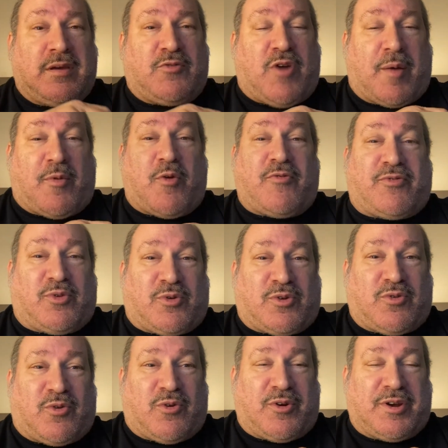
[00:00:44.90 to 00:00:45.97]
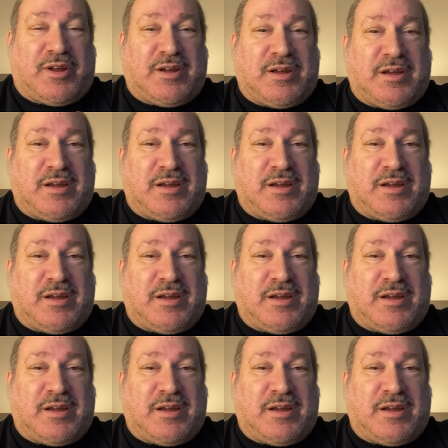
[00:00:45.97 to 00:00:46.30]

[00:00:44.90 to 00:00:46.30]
grab another floor cord.